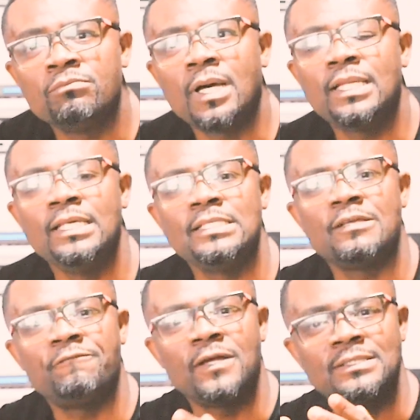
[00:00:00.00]
but he's
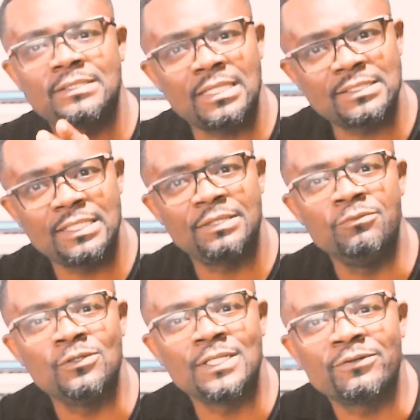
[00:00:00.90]
a fantastic
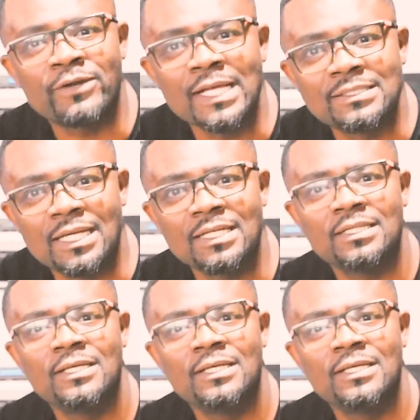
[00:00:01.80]
music writer,